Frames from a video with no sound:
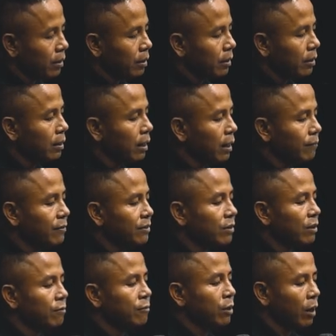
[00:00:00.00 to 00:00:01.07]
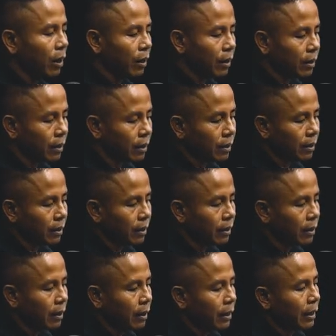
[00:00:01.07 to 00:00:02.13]
Love is of God.
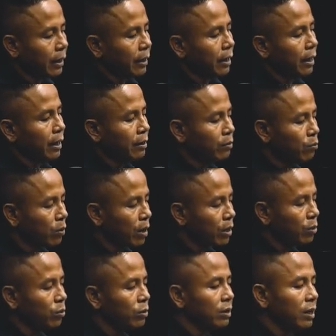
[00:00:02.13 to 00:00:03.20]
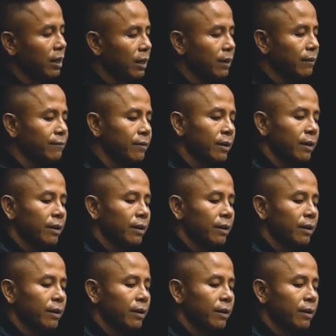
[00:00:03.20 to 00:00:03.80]
And anyone who loves